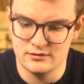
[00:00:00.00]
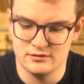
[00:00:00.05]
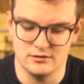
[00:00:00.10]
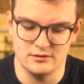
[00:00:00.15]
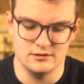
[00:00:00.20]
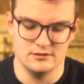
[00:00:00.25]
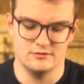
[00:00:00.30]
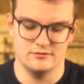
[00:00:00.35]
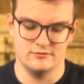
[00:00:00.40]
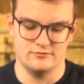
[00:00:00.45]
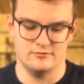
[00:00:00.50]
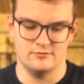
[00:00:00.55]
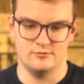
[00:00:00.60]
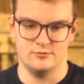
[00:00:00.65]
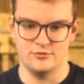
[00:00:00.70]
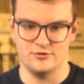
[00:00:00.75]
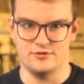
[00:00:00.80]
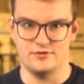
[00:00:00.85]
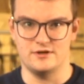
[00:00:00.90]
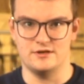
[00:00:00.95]
and
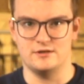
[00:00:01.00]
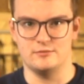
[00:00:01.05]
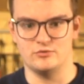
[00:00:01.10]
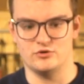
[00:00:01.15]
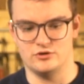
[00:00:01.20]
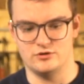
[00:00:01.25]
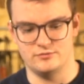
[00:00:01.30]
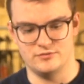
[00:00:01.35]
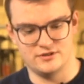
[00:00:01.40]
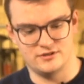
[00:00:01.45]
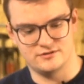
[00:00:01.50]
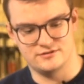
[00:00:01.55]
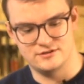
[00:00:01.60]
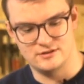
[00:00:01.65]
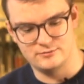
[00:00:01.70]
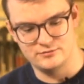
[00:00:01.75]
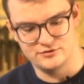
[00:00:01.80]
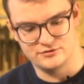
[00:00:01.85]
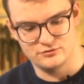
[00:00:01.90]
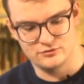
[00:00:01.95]
with that I'm going to make a
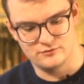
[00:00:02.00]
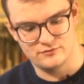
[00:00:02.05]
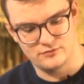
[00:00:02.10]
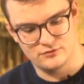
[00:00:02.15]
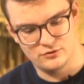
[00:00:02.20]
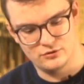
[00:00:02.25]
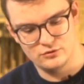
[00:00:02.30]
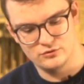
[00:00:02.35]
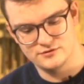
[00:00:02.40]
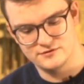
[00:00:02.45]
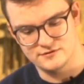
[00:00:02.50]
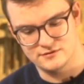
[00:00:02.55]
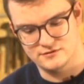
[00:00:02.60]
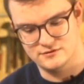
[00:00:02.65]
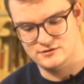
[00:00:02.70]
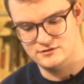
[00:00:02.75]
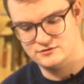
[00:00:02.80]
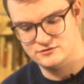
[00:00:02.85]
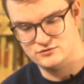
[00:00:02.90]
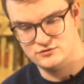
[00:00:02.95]
template of the holes and
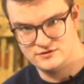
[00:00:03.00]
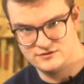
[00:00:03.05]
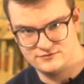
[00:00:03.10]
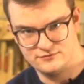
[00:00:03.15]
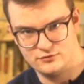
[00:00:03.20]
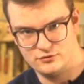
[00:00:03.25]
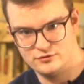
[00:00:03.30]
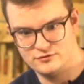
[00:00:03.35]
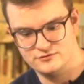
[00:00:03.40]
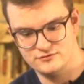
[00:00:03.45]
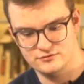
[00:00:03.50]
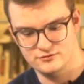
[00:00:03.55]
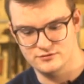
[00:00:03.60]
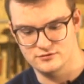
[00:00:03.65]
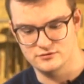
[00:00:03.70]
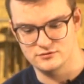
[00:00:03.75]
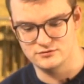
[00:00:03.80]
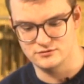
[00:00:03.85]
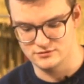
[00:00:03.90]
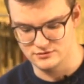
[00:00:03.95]
then transfer it to
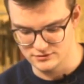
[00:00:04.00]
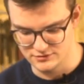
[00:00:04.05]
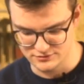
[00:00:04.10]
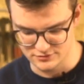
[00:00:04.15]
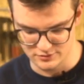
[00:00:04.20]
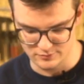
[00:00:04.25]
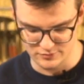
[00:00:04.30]
the guitar